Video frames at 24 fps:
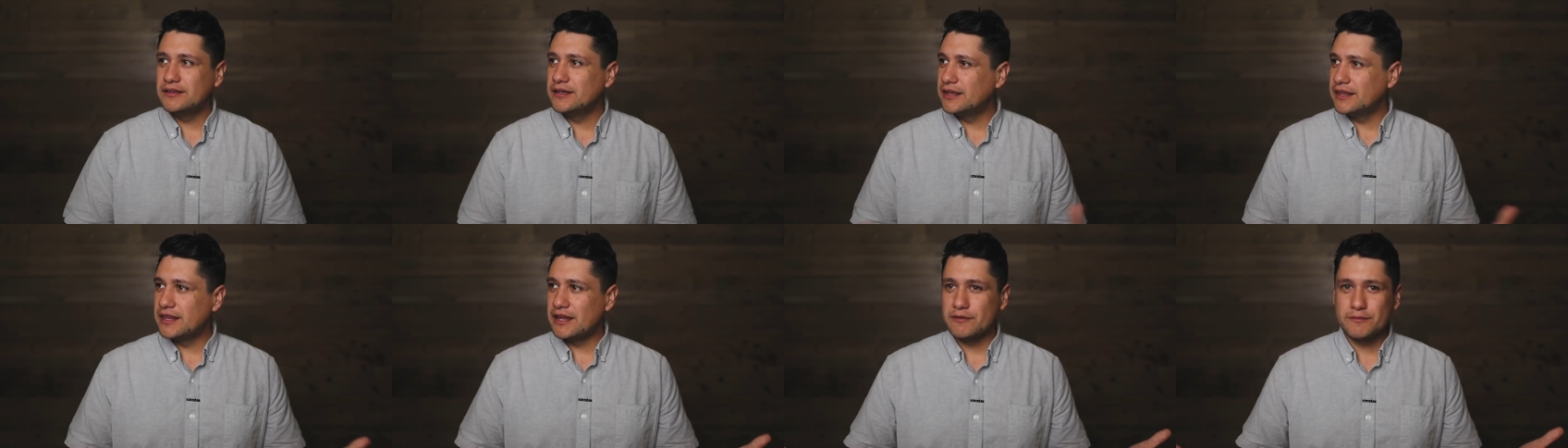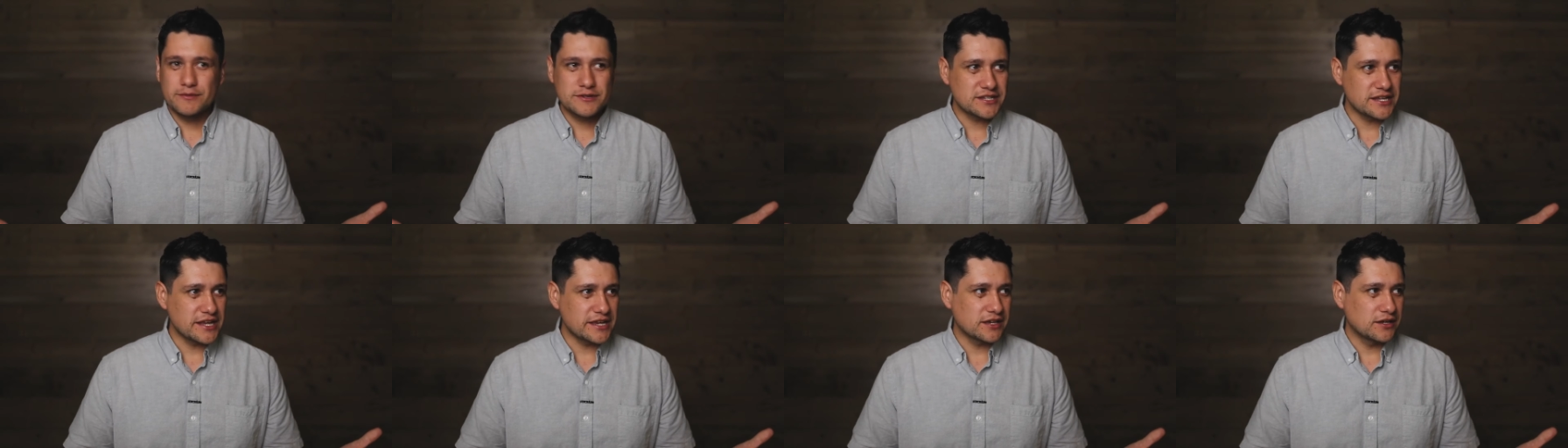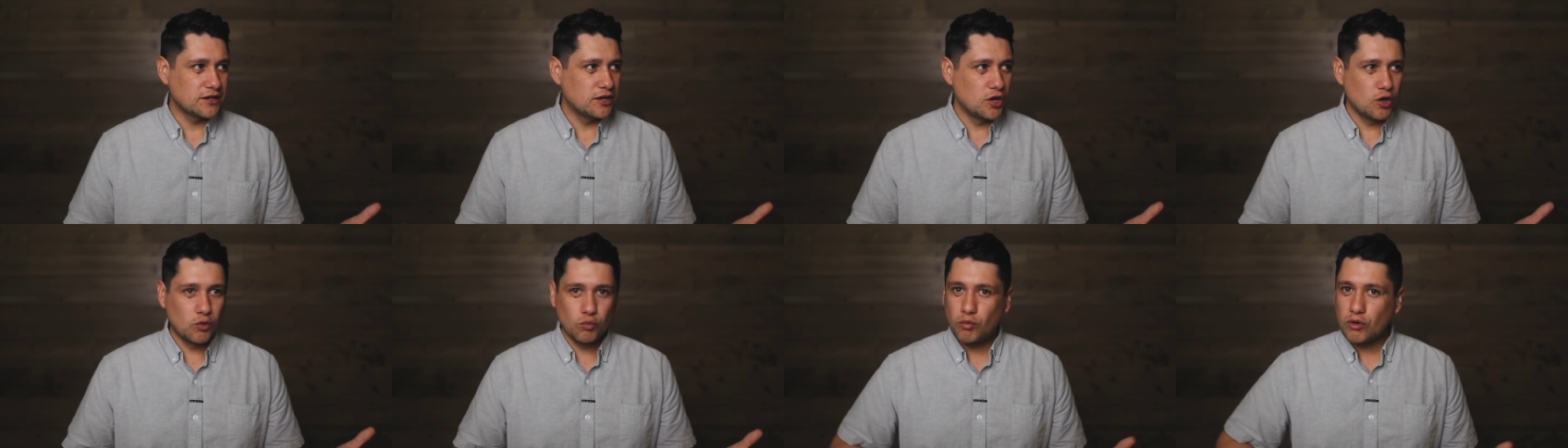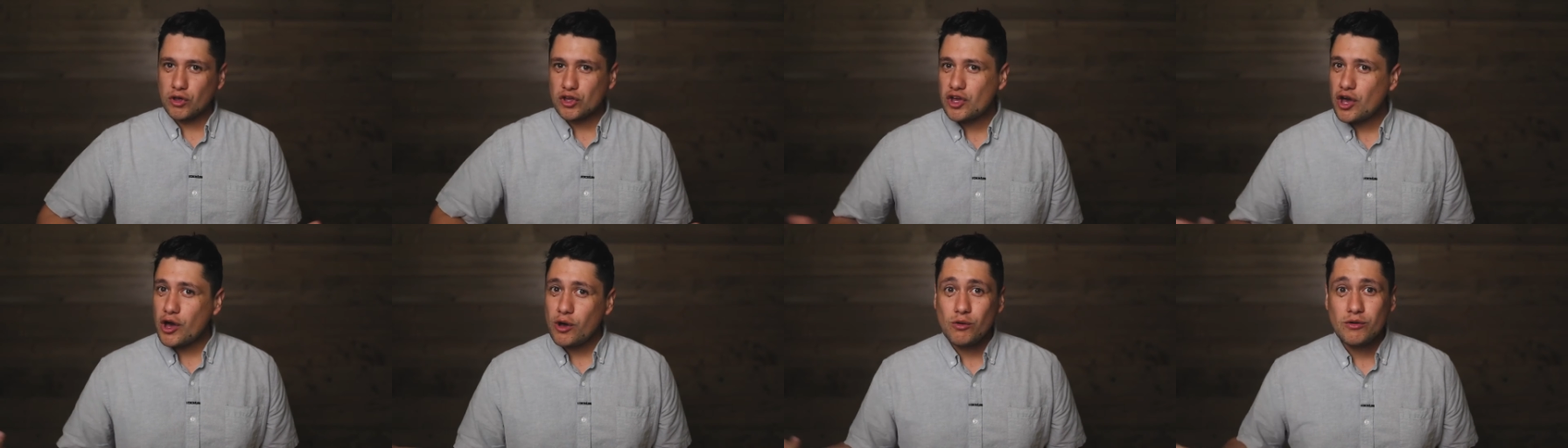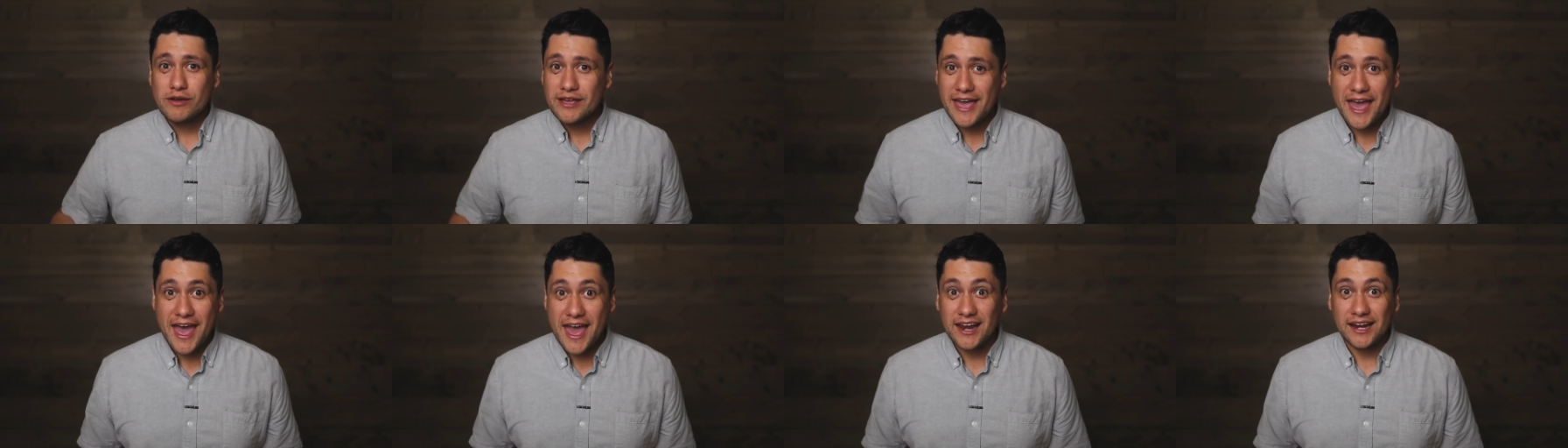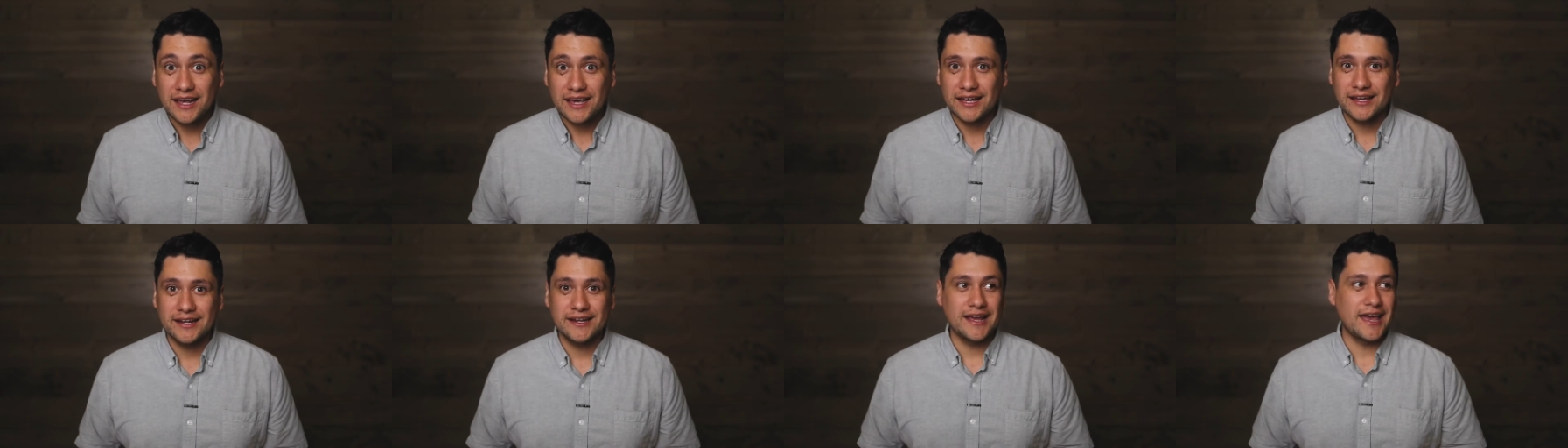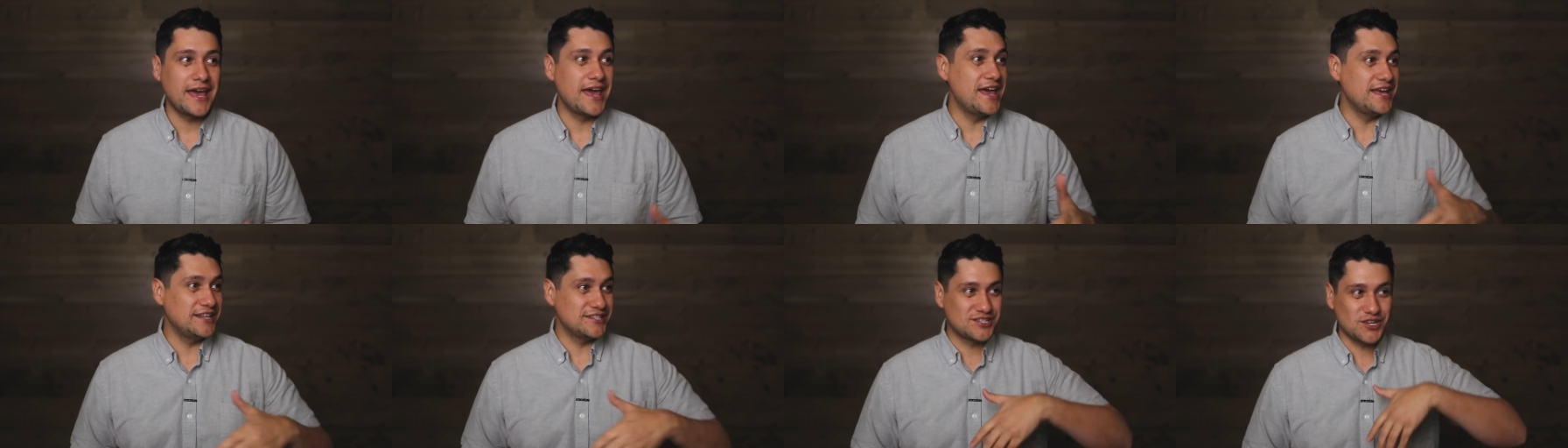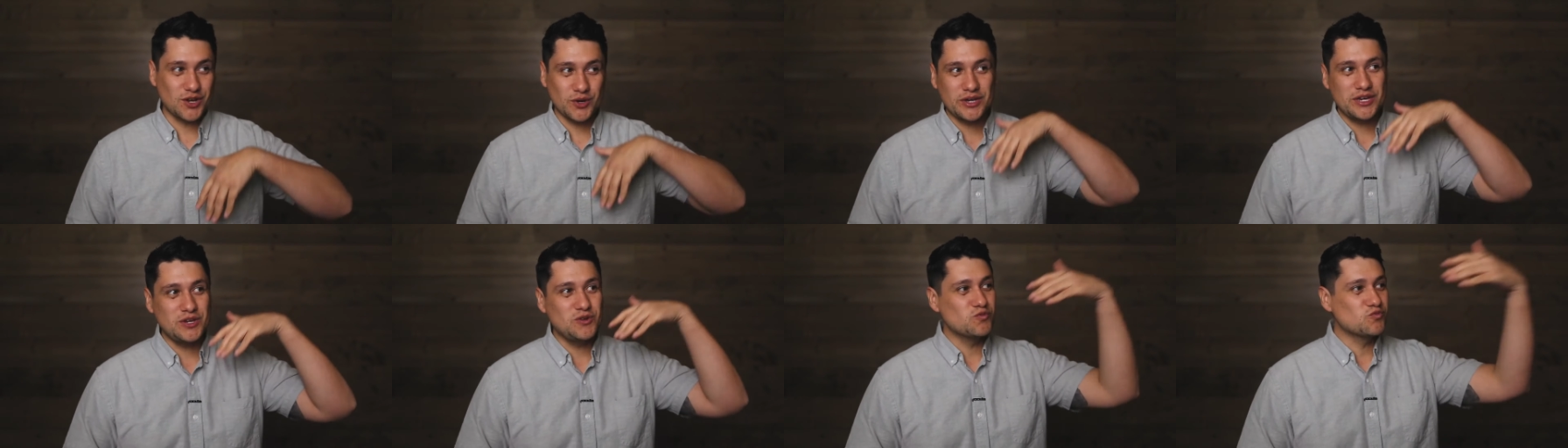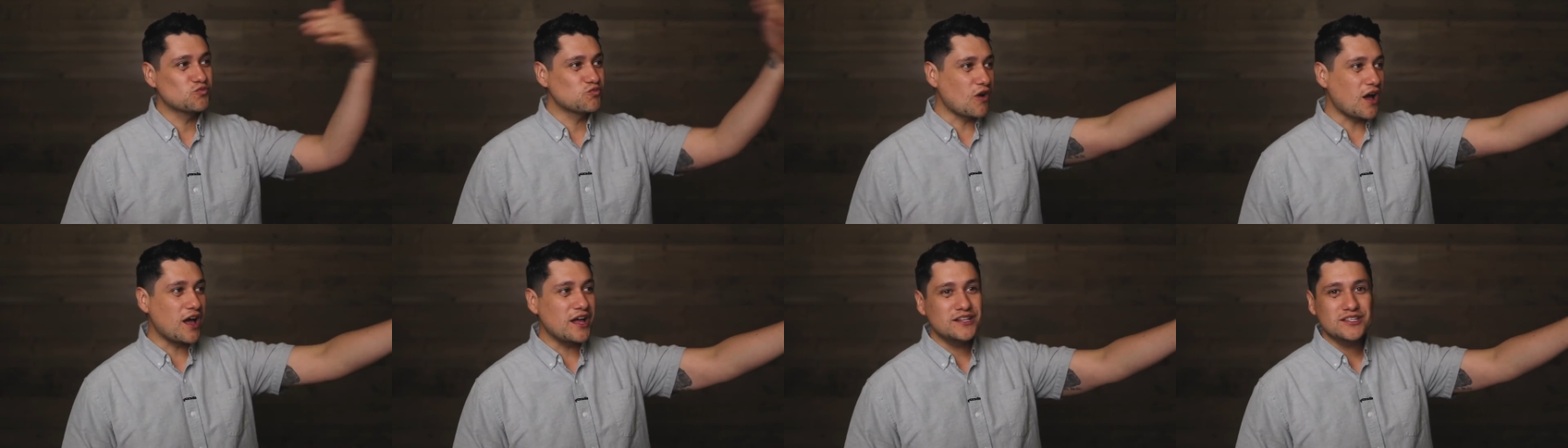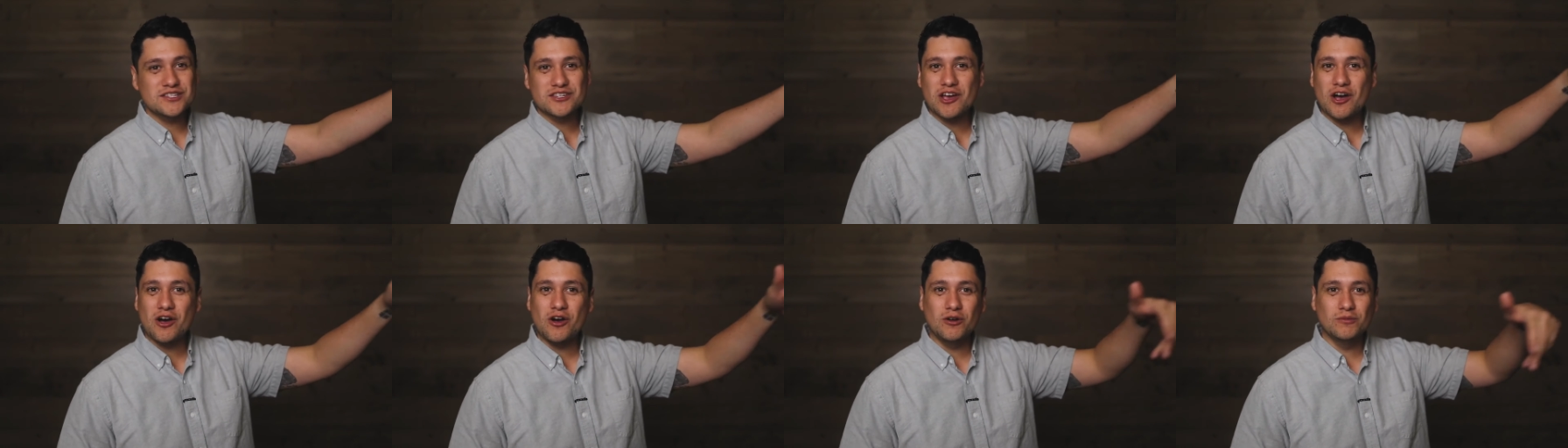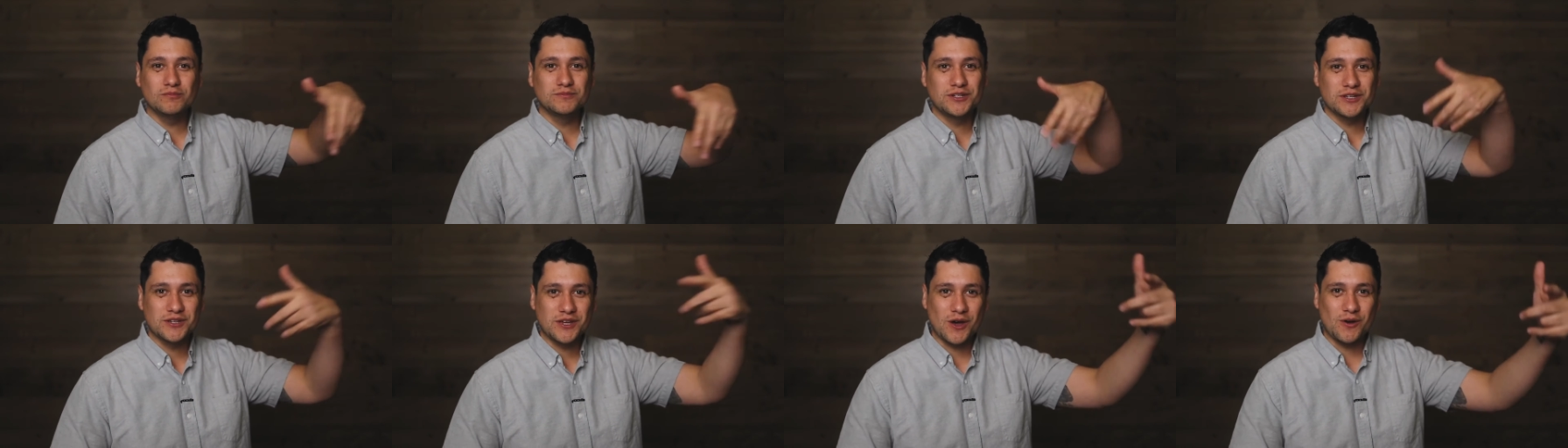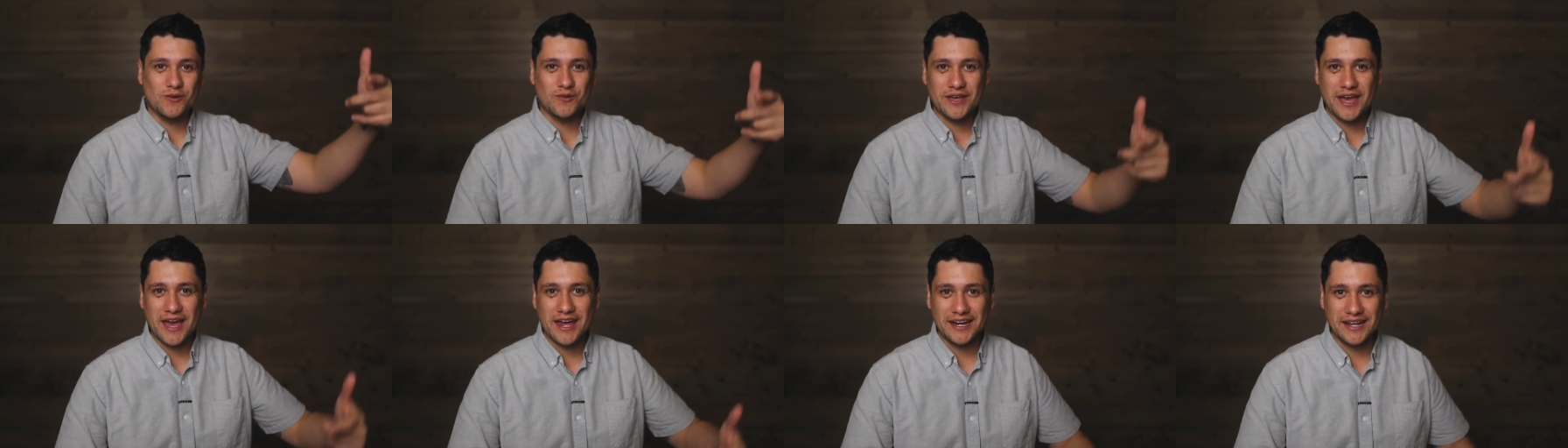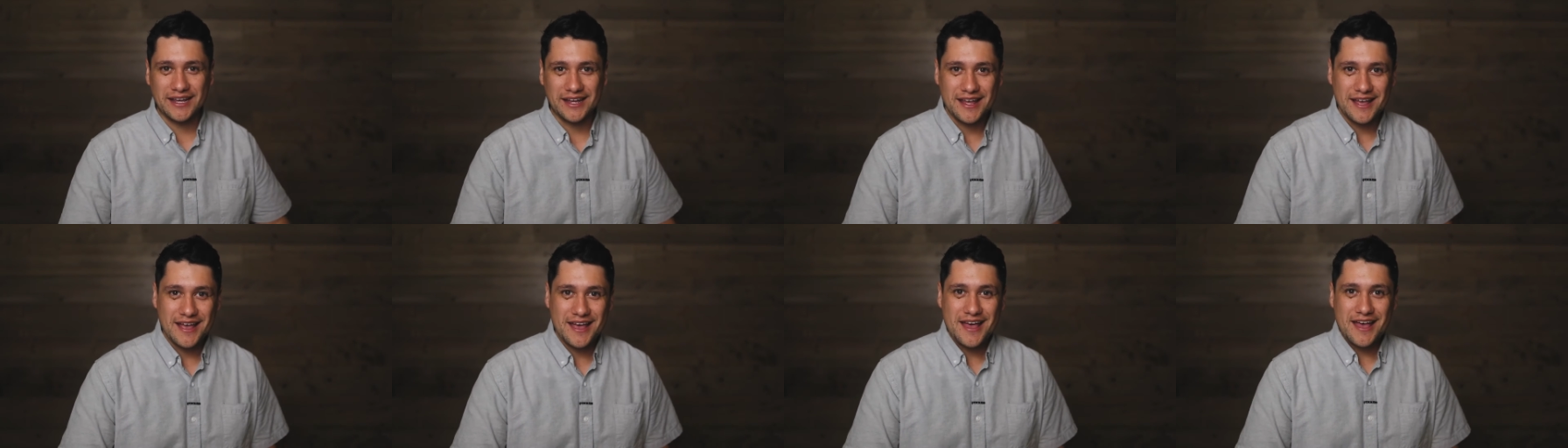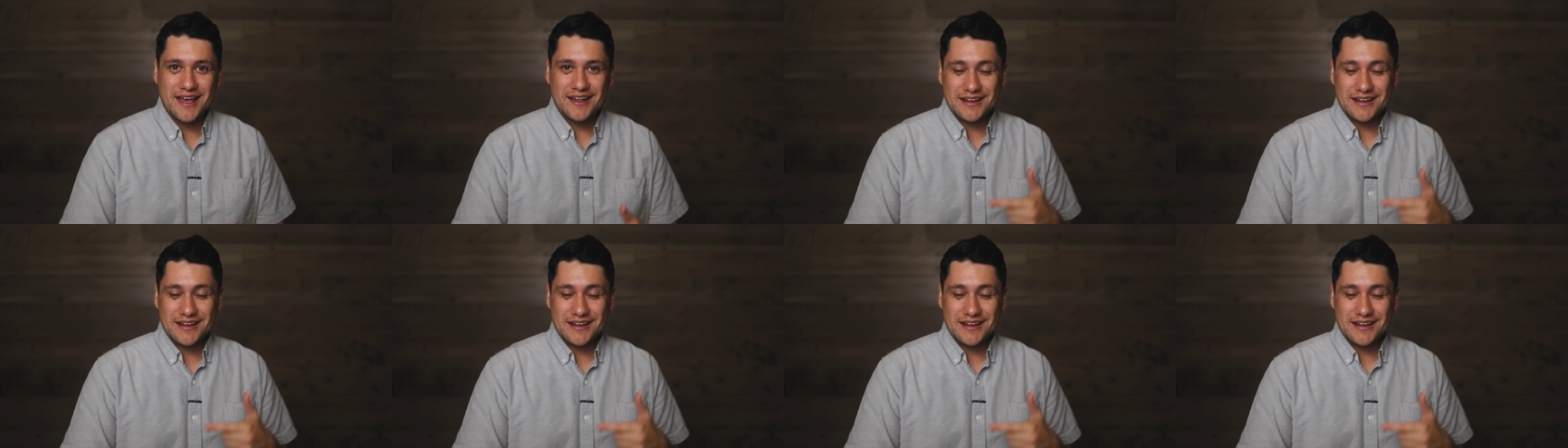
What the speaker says: And then everybody's like, well, go get it. And so he runs home to go get it.